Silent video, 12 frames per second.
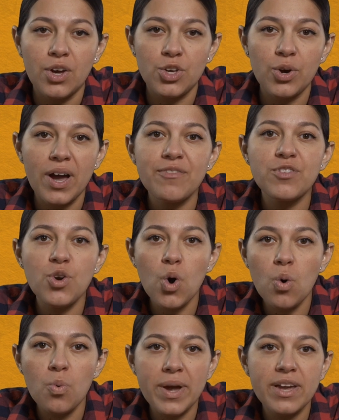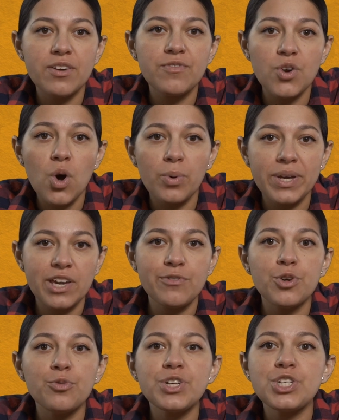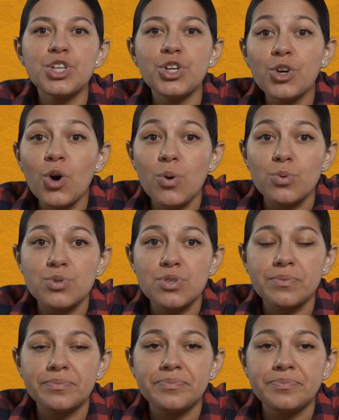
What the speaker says: you'll have no way of knowing if you're reaching your goals.